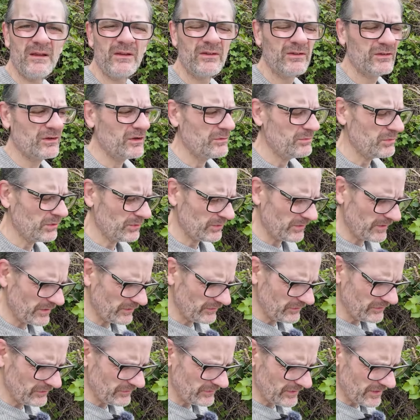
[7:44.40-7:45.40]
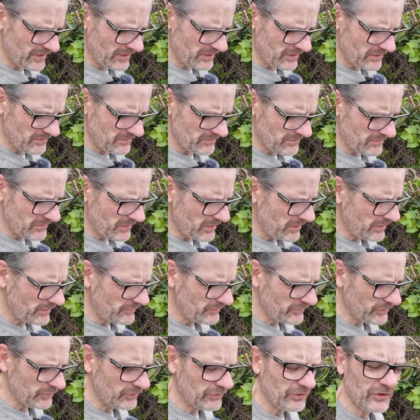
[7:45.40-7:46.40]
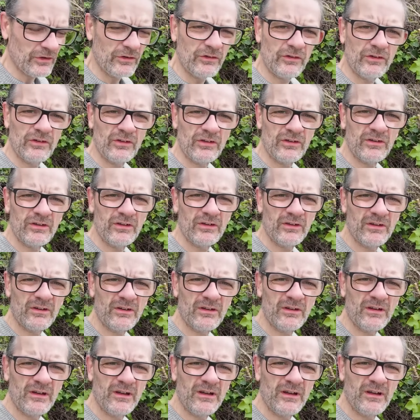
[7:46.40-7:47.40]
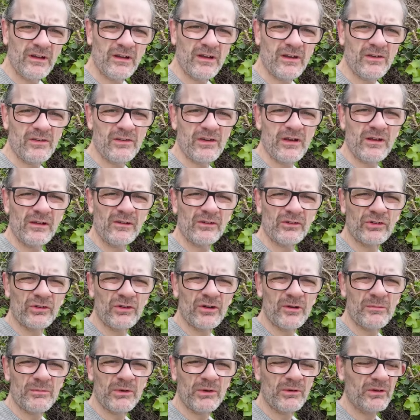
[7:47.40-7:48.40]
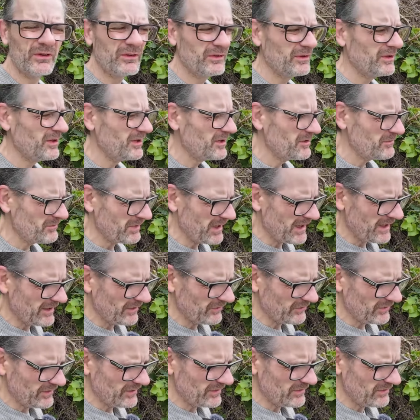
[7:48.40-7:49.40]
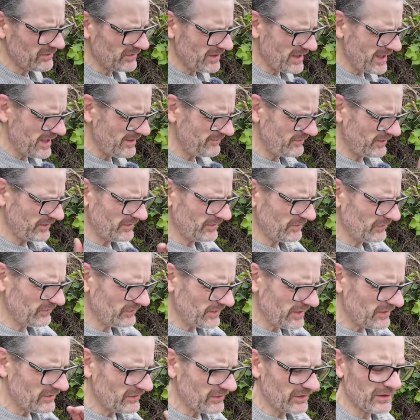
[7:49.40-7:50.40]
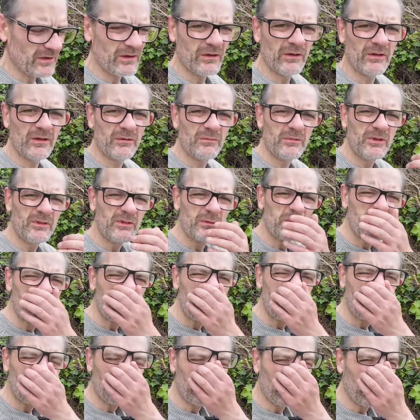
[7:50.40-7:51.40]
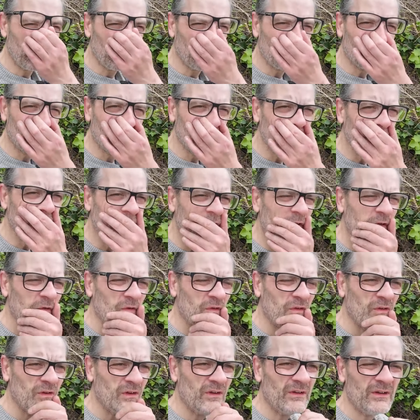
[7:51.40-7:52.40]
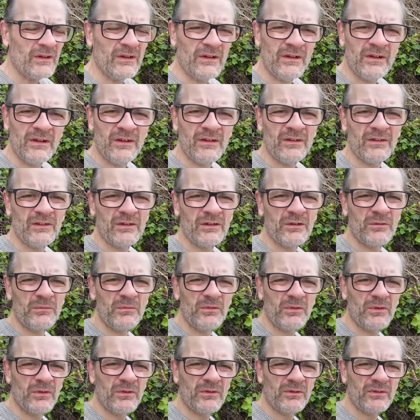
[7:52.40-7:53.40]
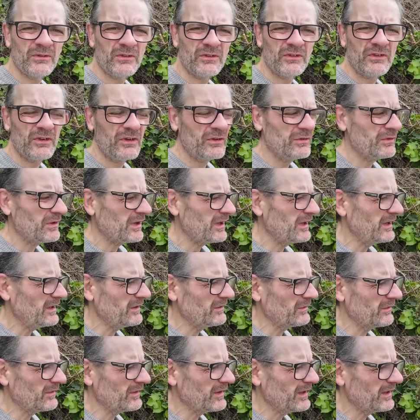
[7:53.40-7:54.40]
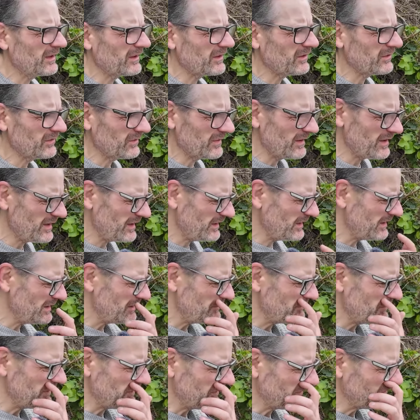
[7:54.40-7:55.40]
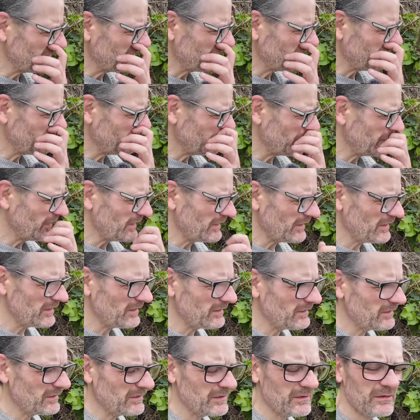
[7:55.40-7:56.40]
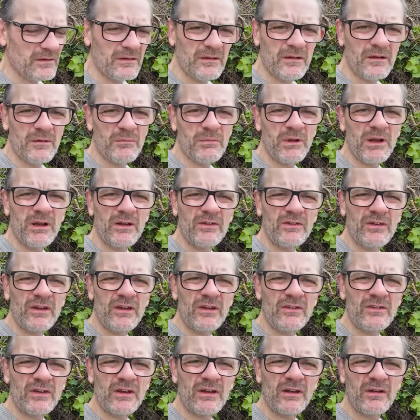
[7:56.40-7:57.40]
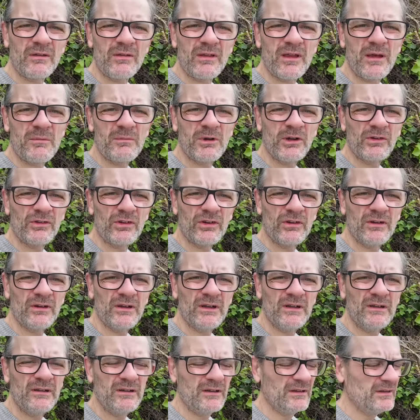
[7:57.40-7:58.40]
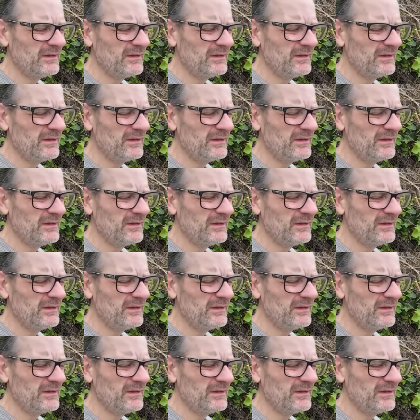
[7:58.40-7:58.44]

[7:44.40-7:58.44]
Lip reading: So I bought this high footage gazelle tripod, but actually not having the centre column is a bit of a compromise, so I'm not too keen on that because that limits the ability to go that much higher.